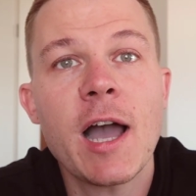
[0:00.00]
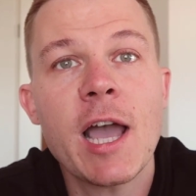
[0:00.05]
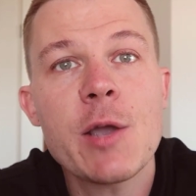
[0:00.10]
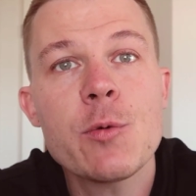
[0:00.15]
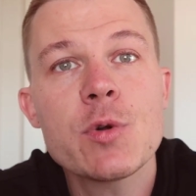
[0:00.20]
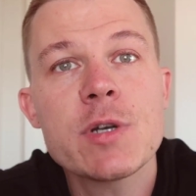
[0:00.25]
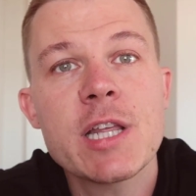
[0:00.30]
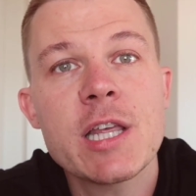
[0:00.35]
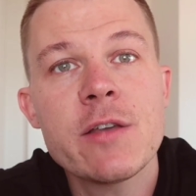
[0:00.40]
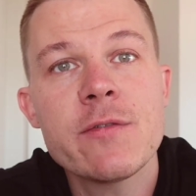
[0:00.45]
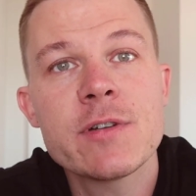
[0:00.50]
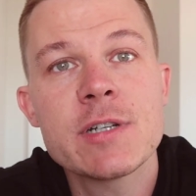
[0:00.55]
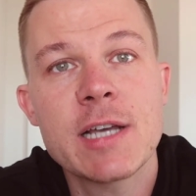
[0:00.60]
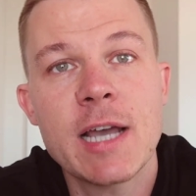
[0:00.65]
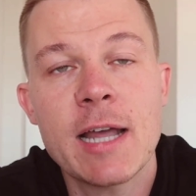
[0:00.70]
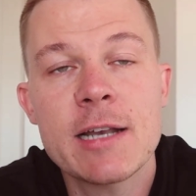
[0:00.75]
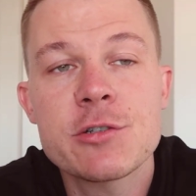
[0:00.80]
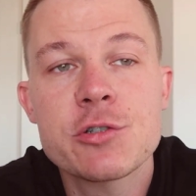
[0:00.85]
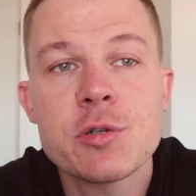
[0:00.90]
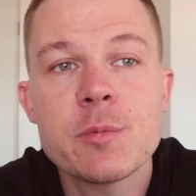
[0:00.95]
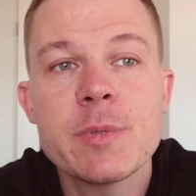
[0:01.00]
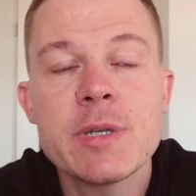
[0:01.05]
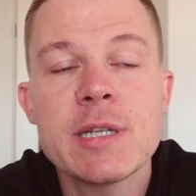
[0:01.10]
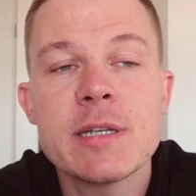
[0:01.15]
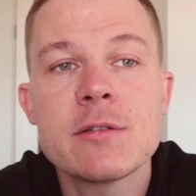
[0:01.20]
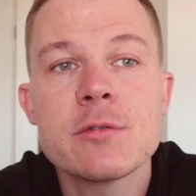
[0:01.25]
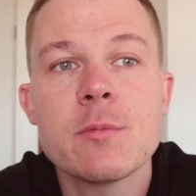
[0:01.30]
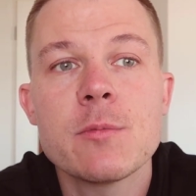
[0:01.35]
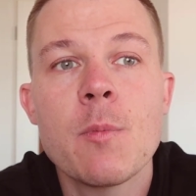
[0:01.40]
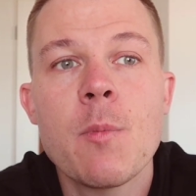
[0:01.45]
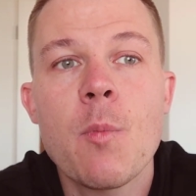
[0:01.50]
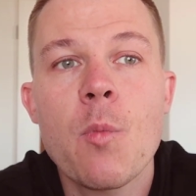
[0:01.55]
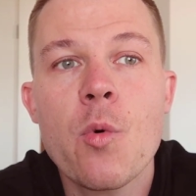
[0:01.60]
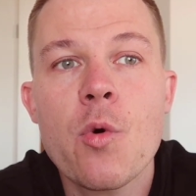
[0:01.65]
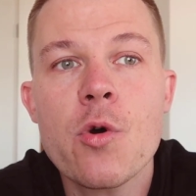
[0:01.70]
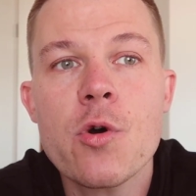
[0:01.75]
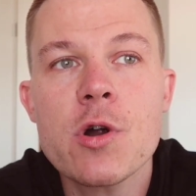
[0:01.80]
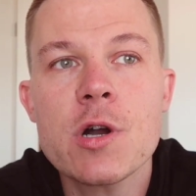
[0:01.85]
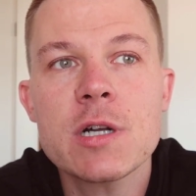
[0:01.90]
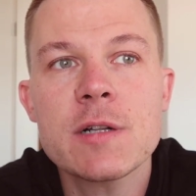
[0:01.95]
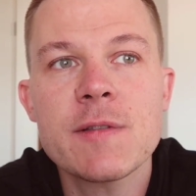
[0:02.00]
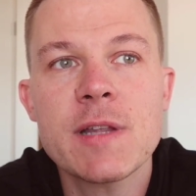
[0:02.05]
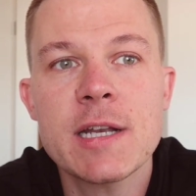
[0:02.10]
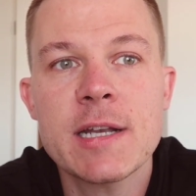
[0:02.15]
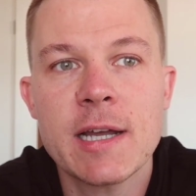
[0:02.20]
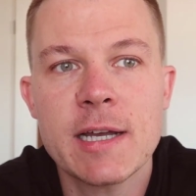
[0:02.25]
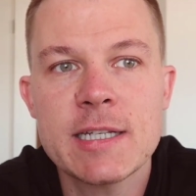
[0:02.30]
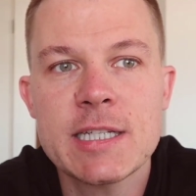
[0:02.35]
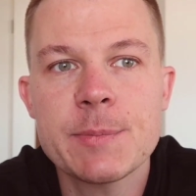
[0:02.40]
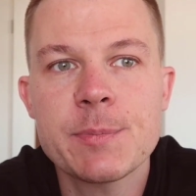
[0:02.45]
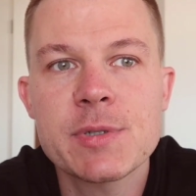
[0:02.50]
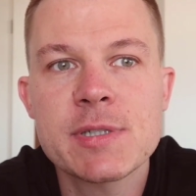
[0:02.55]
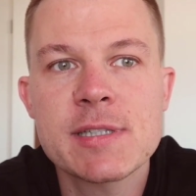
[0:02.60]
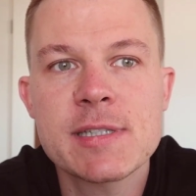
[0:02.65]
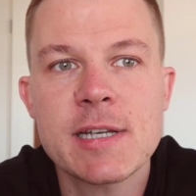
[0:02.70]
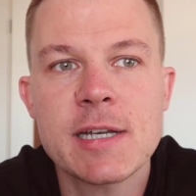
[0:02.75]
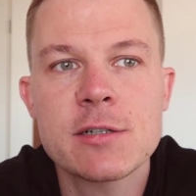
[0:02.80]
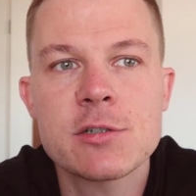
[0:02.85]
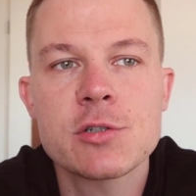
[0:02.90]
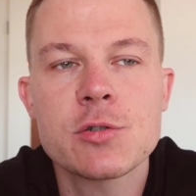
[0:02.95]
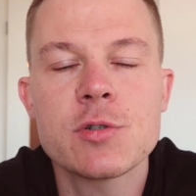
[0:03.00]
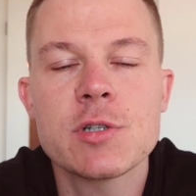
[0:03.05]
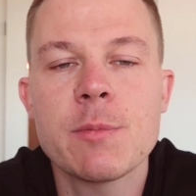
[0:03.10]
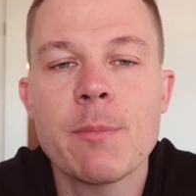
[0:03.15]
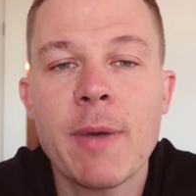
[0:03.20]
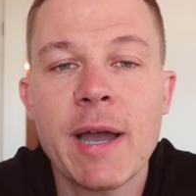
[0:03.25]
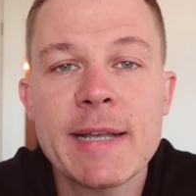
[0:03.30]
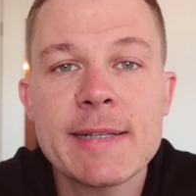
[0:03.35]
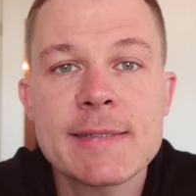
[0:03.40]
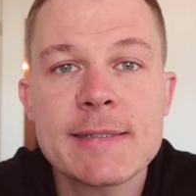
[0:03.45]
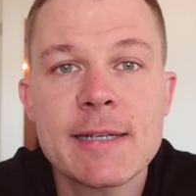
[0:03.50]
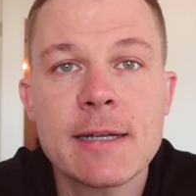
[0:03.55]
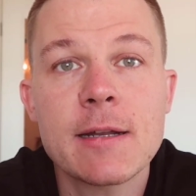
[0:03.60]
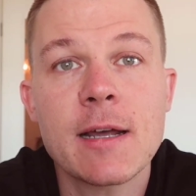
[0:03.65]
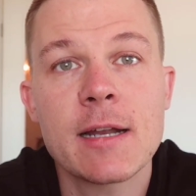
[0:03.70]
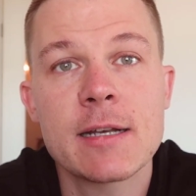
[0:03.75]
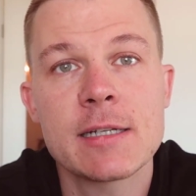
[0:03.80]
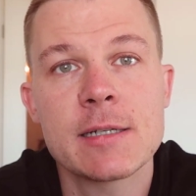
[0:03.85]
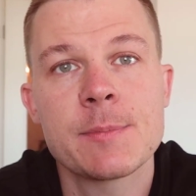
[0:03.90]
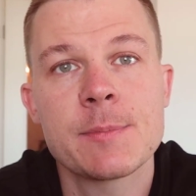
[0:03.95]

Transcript: I would even attribute more than 90% to the mindset and